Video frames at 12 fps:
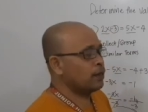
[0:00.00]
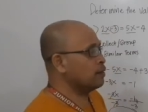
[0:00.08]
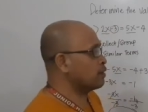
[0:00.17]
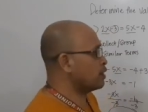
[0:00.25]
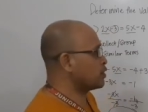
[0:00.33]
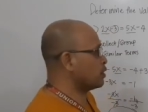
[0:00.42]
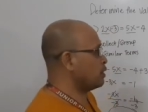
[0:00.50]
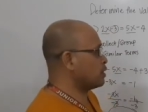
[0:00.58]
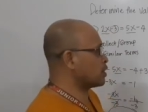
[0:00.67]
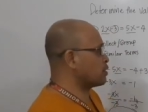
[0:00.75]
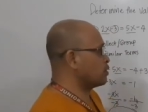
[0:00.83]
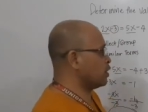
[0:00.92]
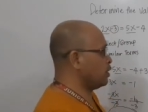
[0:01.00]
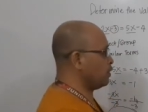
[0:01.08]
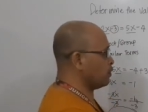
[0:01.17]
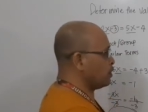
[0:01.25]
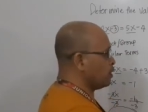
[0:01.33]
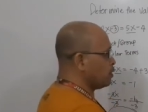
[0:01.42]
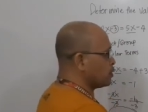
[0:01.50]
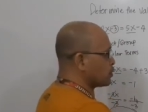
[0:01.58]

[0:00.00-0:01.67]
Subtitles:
Okay, so let's continue.